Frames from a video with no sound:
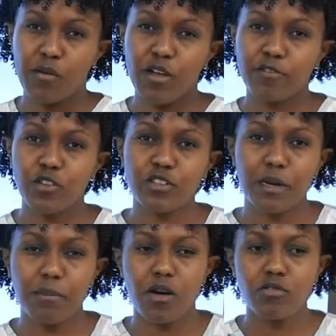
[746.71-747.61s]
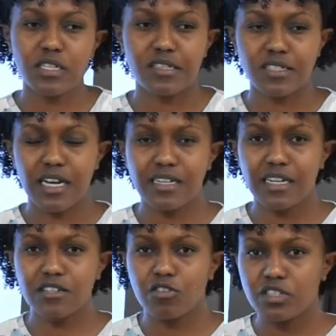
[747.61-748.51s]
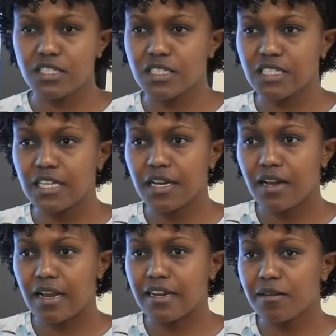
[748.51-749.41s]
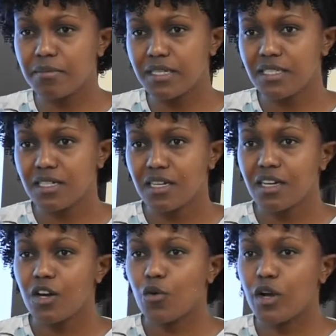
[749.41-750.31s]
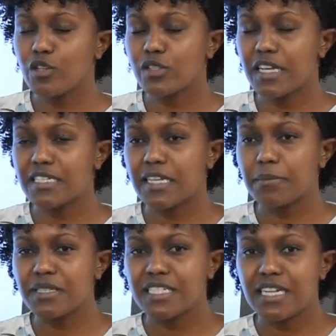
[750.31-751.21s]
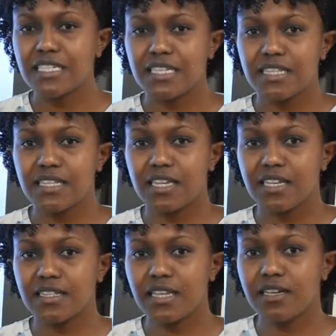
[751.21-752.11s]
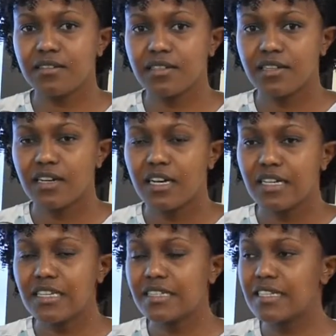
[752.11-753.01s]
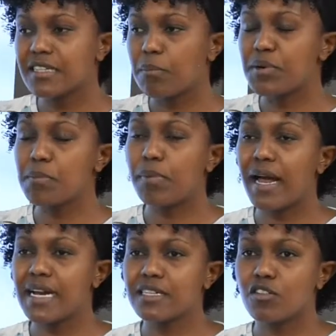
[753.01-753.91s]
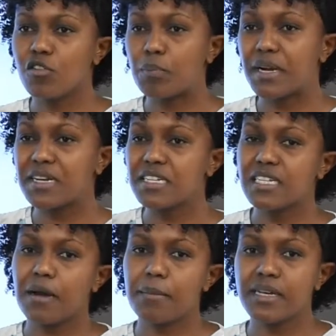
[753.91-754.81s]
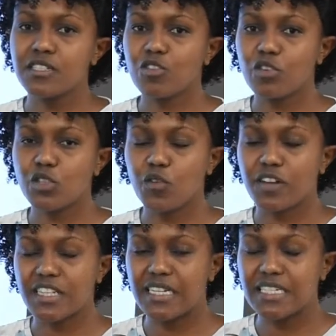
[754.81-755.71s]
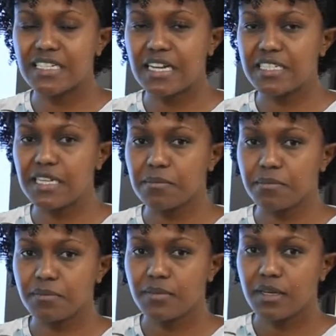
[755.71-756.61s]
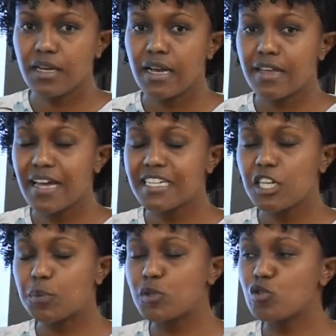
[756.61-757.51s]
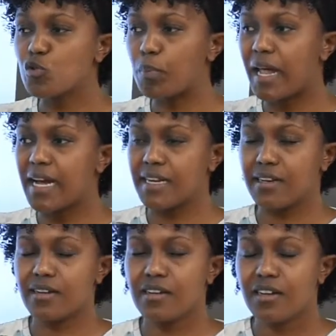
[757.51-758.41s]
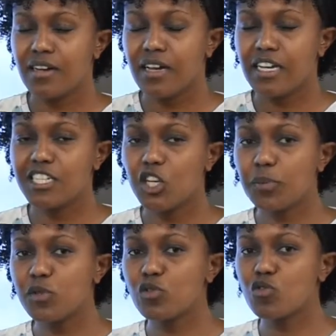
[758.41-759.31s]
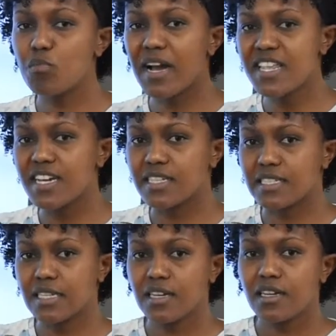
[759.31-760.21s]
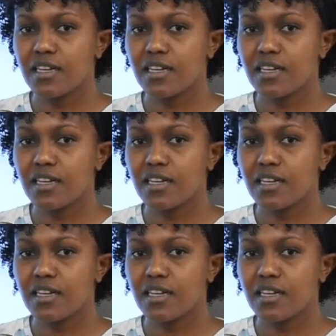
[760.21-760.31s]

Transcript: We have talked about standard costing here a little bit, where you set some standards and say, this is a pre-planned or predetermined cost of a certain item. And that helps you to plan. It helps you to budget.